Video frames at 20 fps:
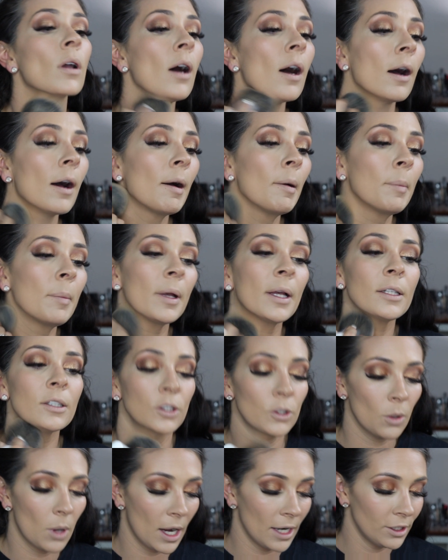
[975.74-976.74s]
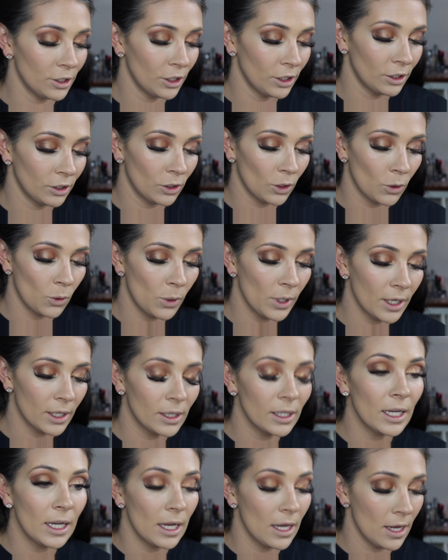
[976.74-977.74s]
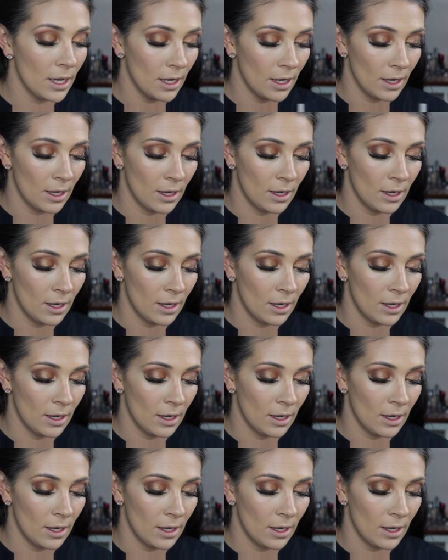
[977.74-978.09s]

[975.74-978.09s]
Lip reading: And so I just quickly